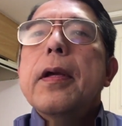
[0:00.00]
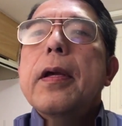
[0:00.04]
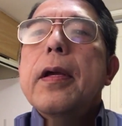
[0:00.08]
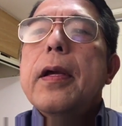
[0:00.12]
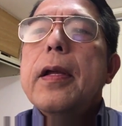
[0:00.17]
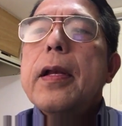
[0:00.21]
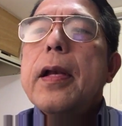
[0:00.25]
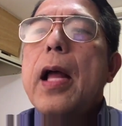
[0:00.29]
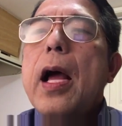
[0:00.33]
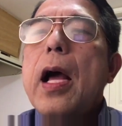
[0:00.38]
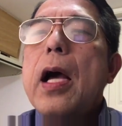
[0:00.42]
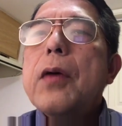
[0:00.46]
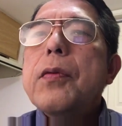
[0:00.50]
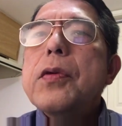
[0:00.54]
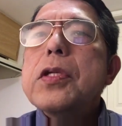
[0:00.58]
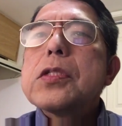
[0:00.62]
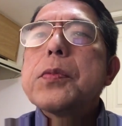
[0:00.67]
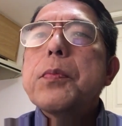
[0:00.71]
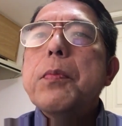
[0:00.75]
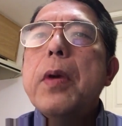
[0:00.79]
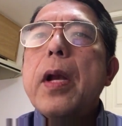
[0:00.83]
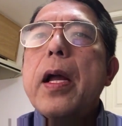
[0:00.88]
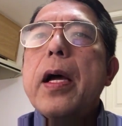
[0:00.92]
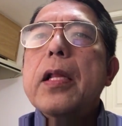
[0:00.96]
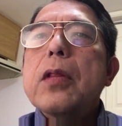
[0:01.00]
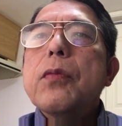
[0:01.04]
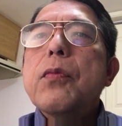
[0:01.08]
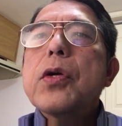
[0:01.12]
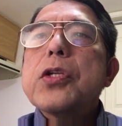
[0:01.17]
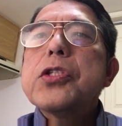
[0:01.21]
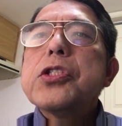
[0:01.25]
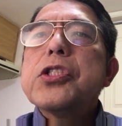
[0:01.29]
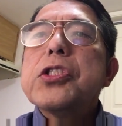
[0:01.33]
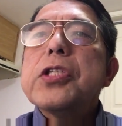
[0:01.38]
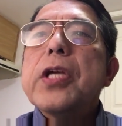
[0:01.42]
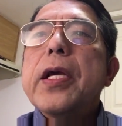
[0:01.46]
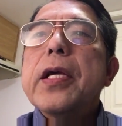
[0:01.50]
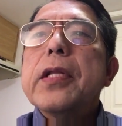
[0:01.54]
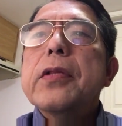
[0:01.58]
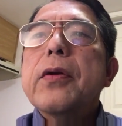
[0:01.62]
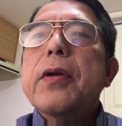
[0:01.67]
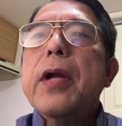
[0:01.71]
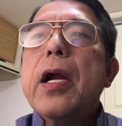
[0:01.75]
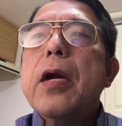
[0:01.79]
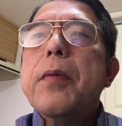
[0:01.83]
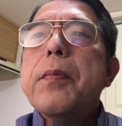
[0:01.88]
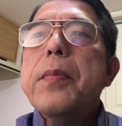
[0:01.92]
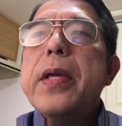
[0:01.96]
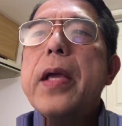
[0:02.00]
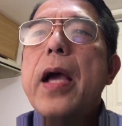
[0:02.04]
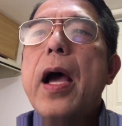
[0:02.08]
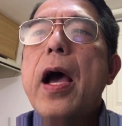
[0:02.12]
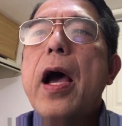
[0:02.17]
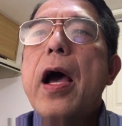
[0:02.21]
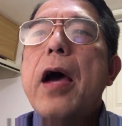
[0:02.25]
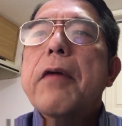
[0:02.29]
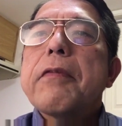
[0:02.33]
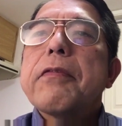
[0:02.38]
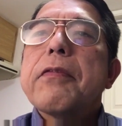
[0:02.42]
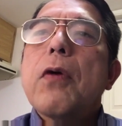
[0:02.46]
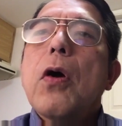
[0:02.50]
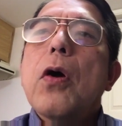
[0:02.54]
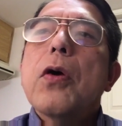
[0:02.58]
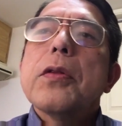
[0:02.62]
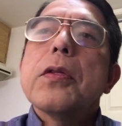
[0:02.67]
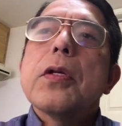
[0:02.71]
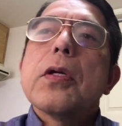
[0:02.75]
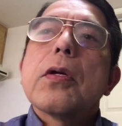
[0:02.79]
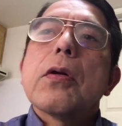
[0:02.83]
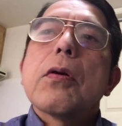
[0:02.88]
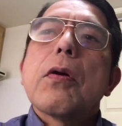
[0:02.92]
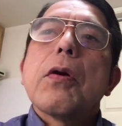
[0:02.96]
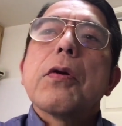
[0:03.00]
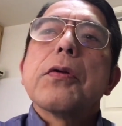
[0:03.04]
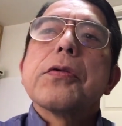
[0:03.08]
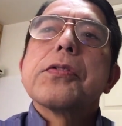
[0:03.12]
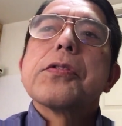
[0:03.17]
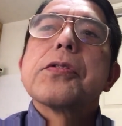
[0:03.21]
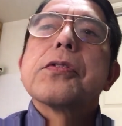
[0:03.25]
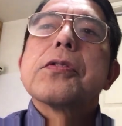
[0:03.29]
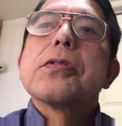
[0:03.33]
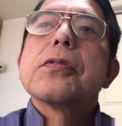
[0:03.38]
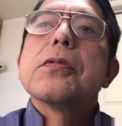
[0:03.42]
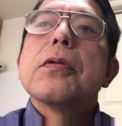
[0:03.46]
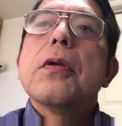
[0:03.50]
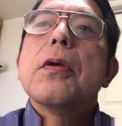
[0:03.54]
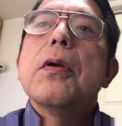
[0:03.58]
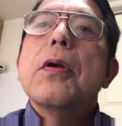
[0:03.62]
and how His blood was shed on our behalf on the cross,